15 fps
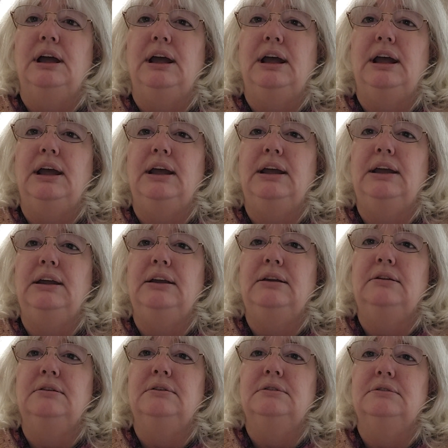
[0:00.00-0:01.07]

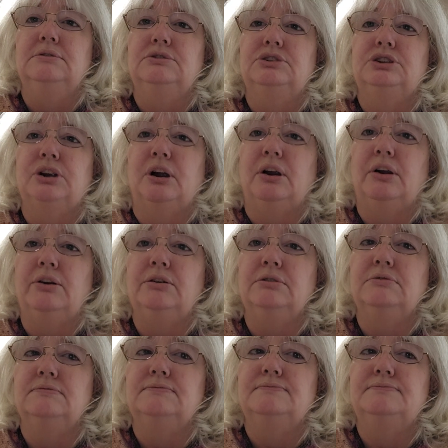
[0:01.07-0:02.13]
a chart,
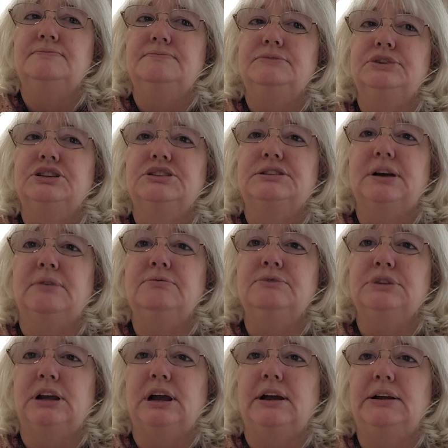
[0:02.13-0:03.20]

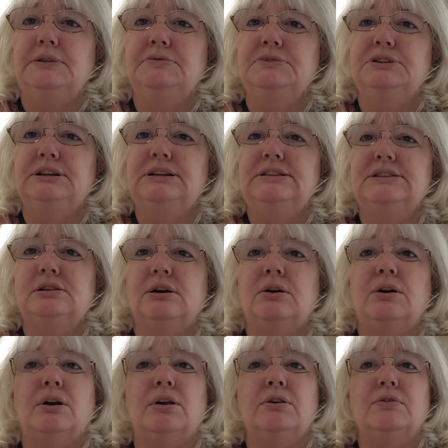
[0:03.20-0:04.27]
sometimes it's
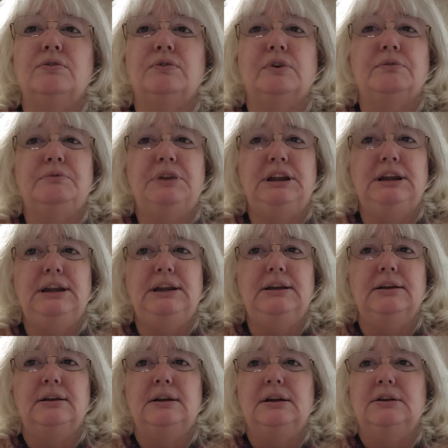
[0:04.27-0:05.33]
hard for me
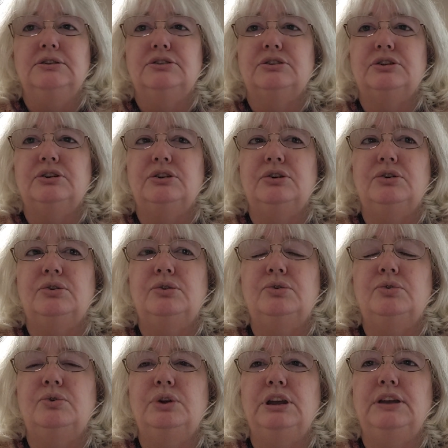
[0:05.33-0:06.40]
to
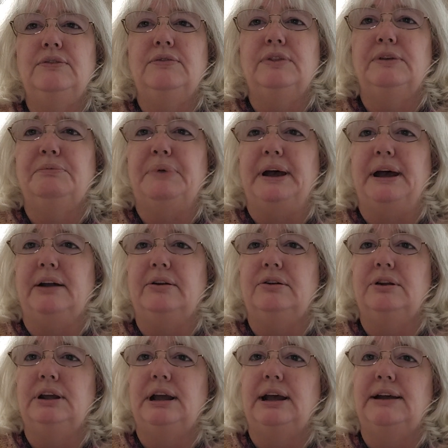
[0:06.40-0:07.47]
know if the
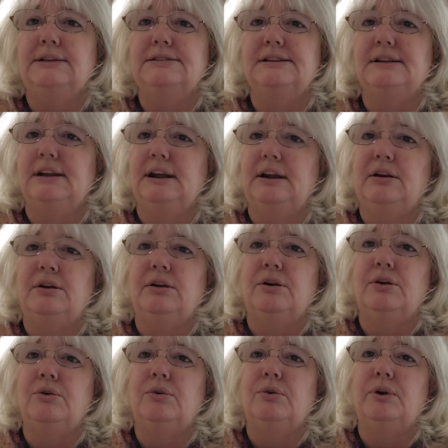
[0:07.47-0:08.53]
pattern has an
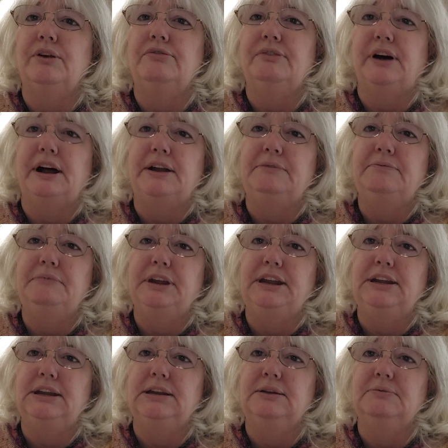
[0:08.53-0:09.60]
error or if I'm
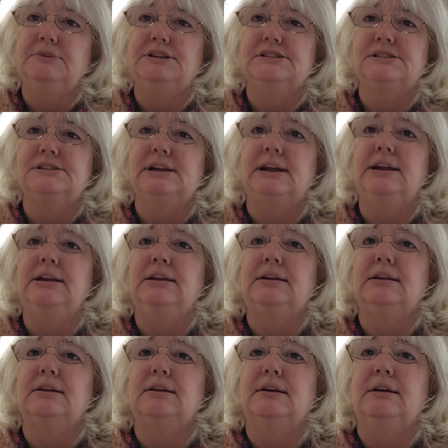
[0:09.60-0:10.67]
making a
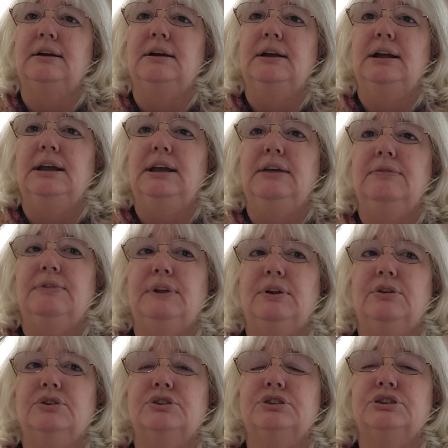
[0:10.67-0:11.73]
mistake. If
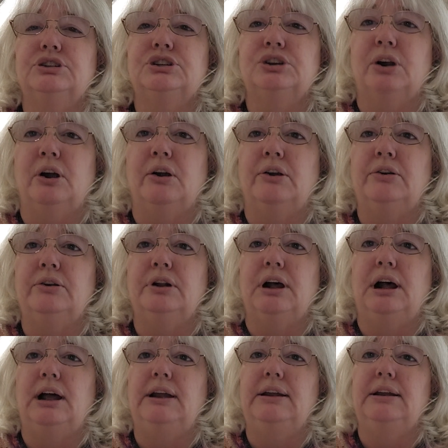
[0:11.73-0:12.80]
there's a chart,
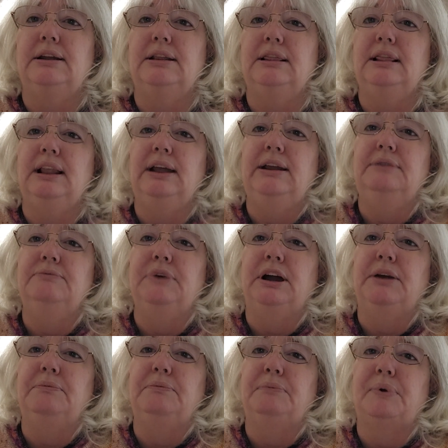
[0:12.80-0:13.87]
I can lay
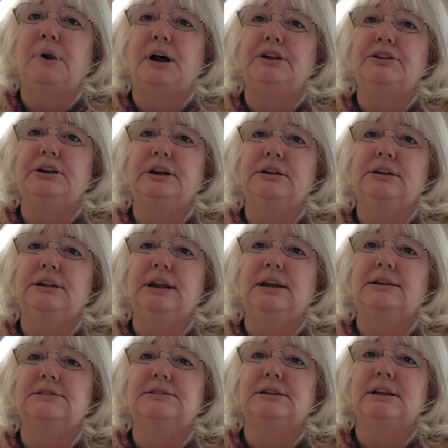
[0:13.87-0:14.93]
my project
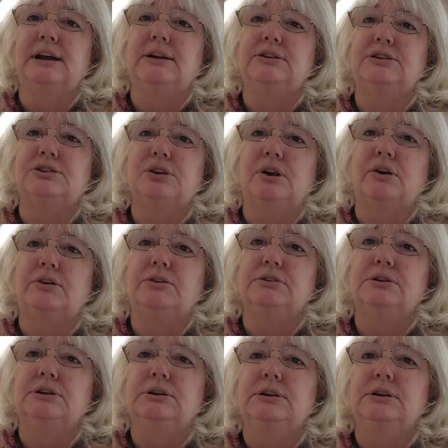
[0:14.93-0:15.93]
next to that chart